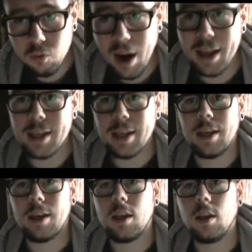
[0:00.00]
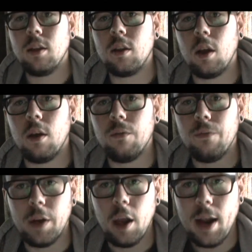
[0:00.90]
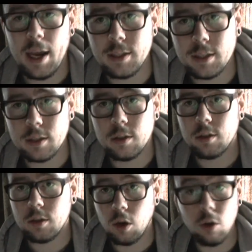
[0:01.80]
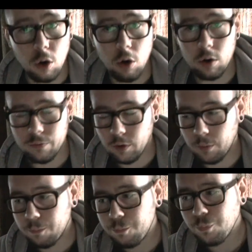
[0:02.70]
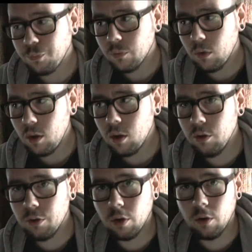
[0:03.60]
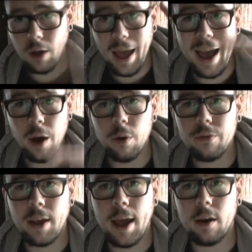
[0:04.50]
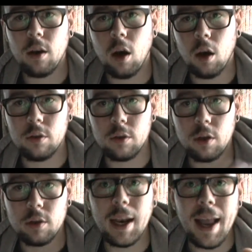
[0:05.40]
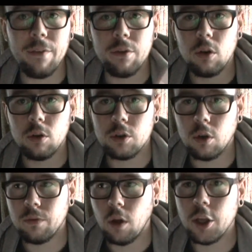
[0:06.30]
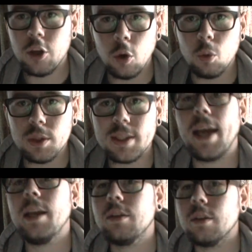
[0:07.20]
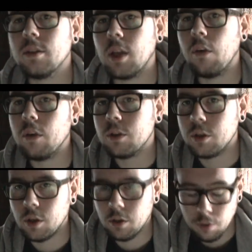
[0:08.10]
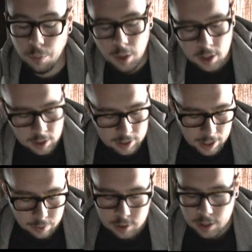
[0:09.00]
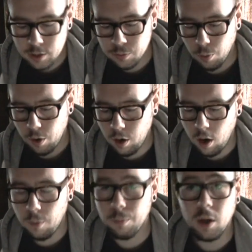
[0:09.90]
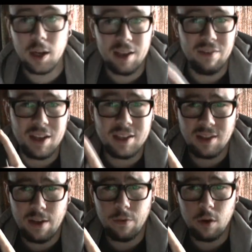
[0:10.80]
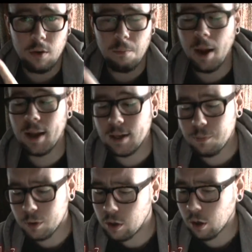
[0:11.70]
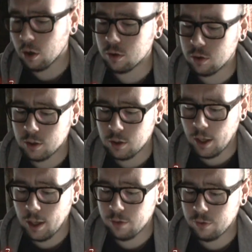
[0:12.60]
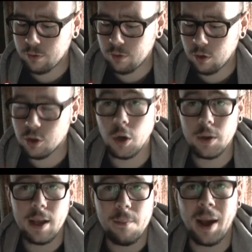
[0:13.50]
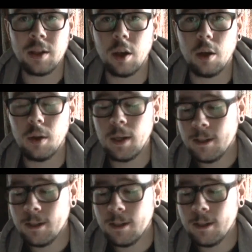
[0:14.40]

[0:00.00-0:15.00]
ranking the Video Nasties, or all of them, sort of like out of 10 on the level or sort of like cult status there is to them. Now to this one I'm going to give it a 7, mainly because it's Joe D'Amato,